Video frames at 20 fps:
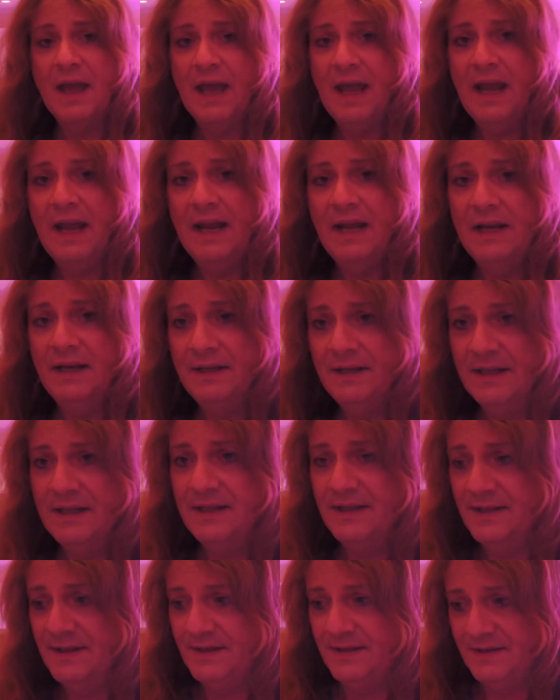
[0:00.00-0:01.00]
and
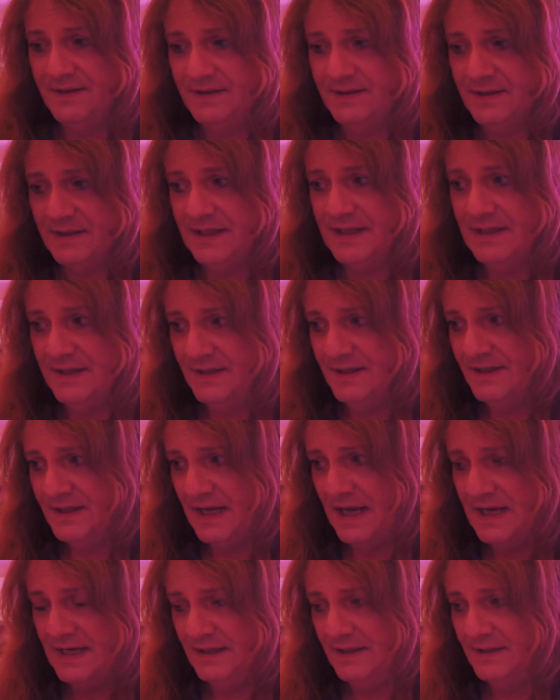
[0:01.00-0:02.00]
it can
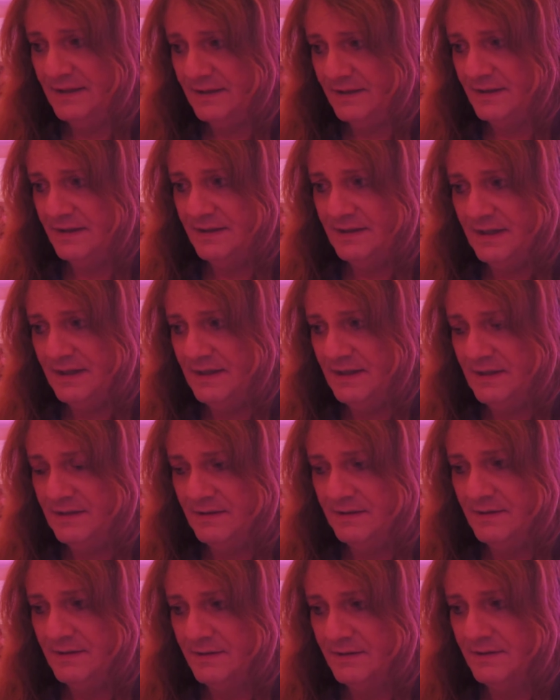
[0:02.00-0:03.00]
take the
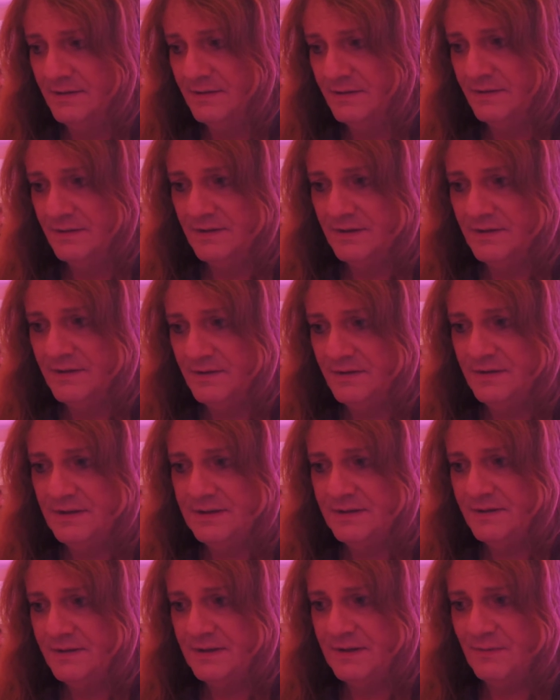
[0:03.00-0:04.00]

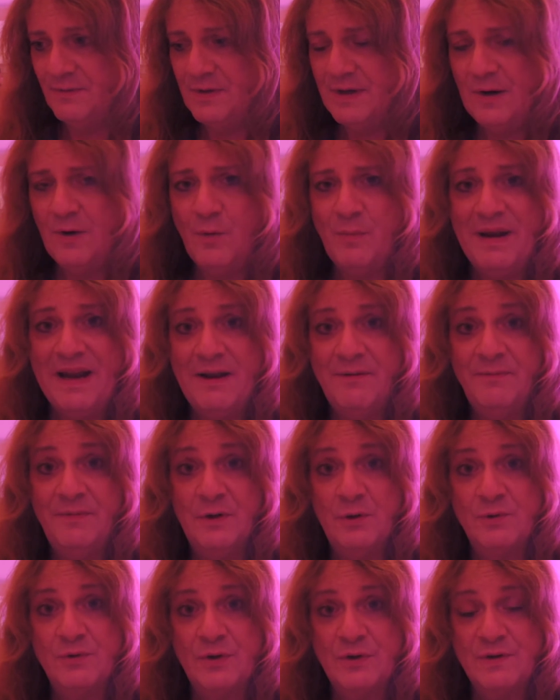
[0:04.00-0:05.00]
different narrowband
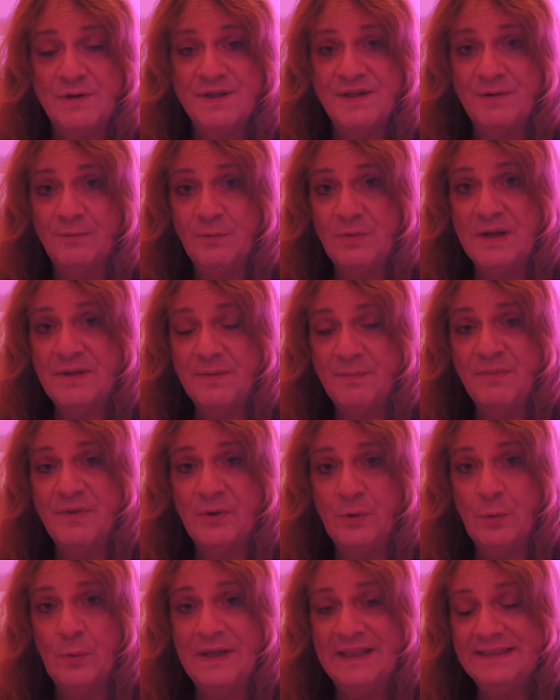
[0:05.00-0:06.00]
filters and run them
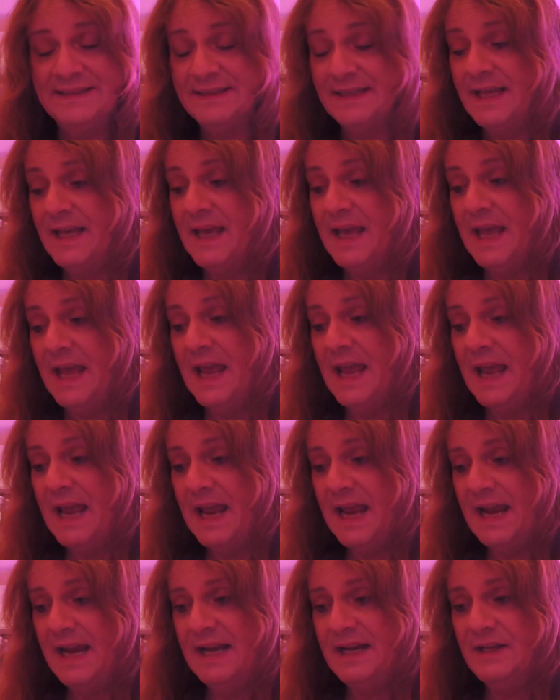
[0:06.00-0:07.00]
through it
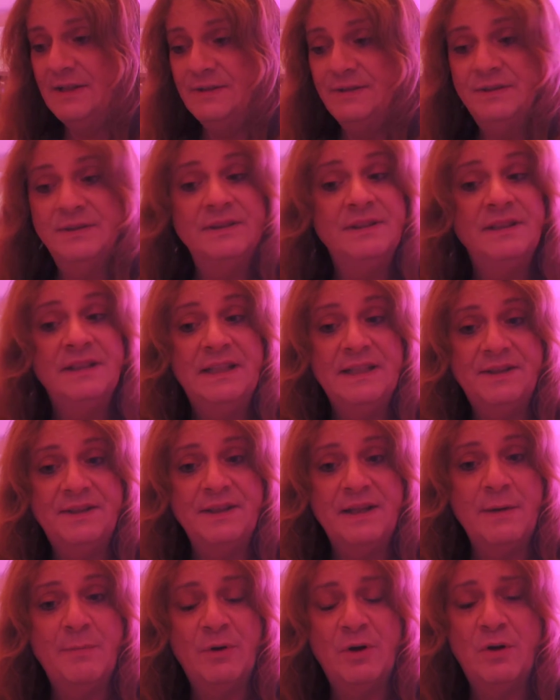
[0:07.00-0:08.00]
and get the
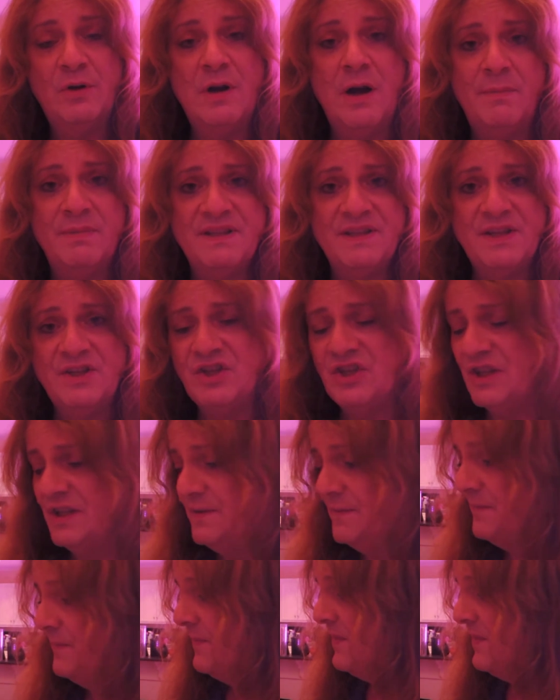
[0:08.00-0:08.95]
chemical composition. You